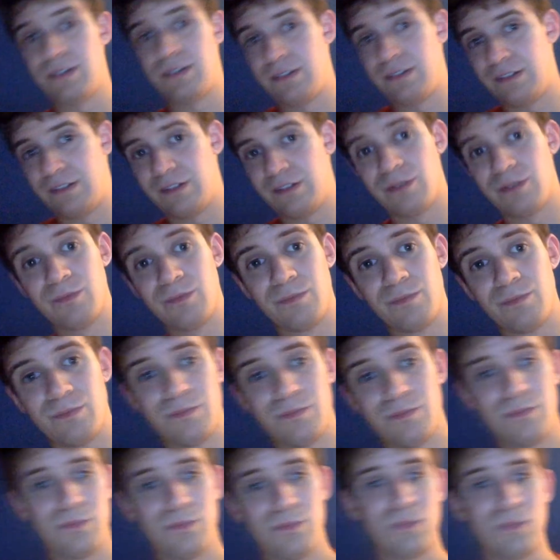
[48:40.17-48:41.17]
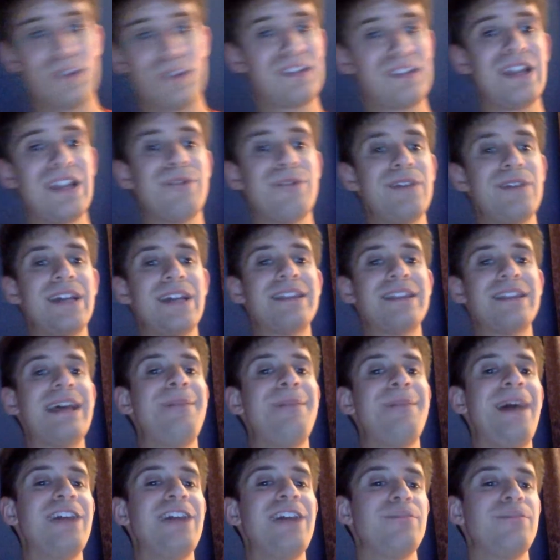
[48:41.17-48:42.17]
So we'll see if we get that
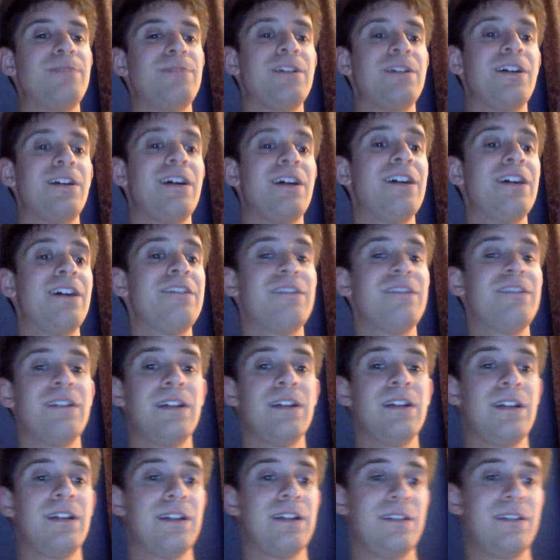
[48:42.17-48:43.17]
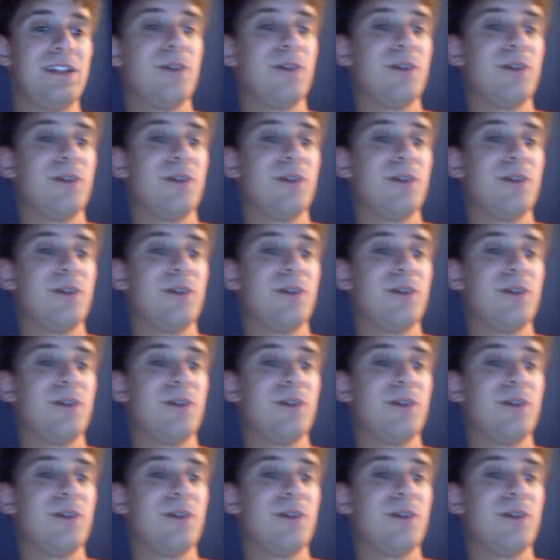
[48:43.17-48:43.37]
match because, you know,